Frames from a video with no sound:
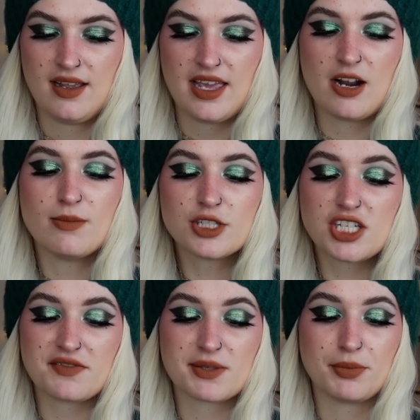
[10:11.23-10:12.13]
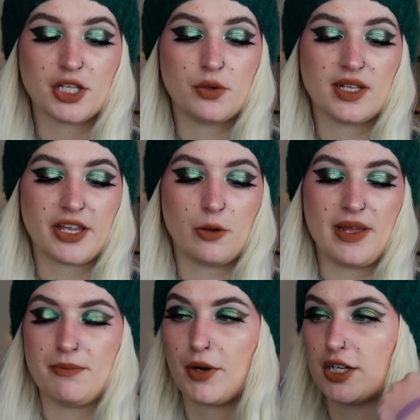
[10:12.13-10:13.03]
It almost shifts blue a little
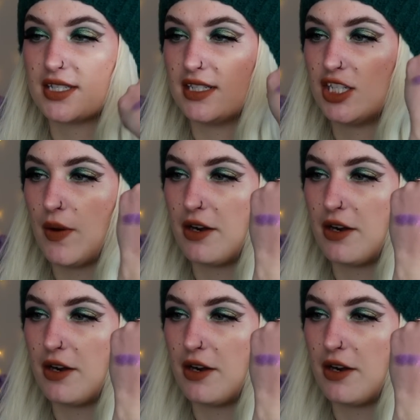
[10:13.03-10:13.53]
bit in person too.